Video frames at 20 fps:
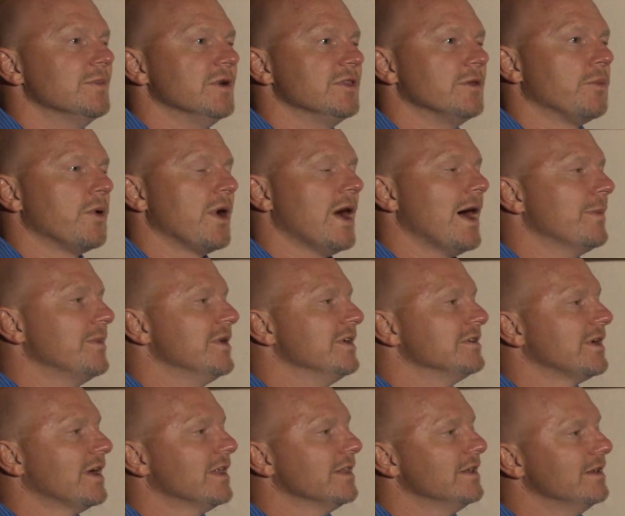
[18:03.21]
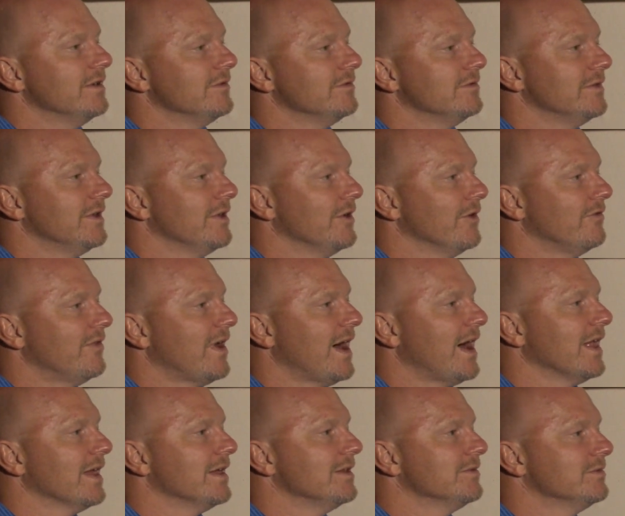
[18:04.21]
But the problem is, I live in
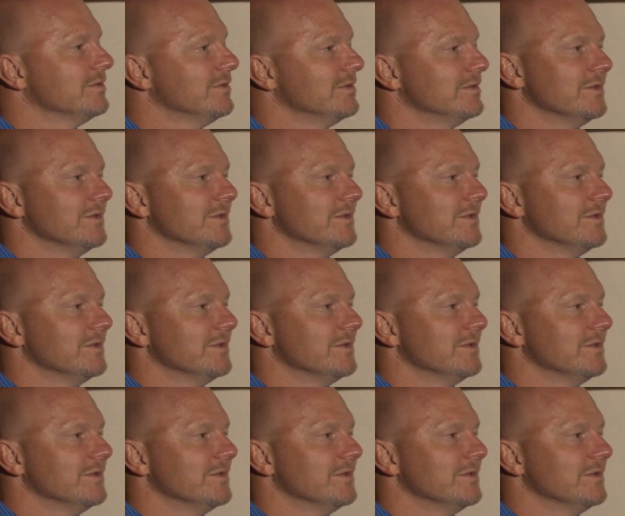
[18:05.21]
O'Fallon,